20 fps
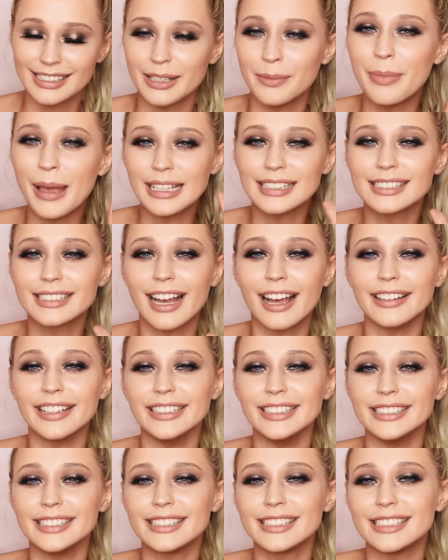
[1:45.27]
The best
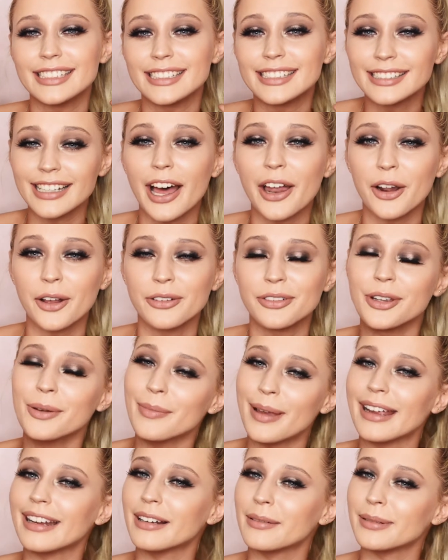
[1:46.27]
colours to start off your
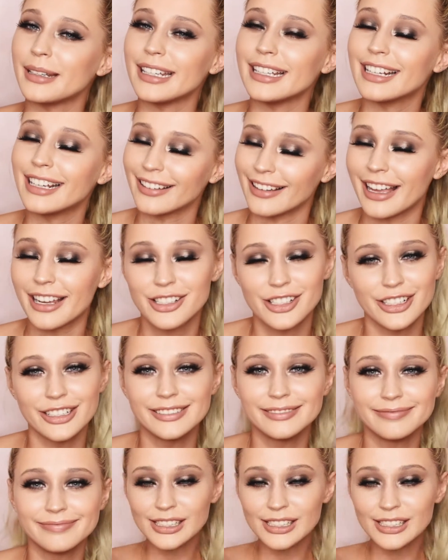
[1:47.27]
Makeup Geek collection.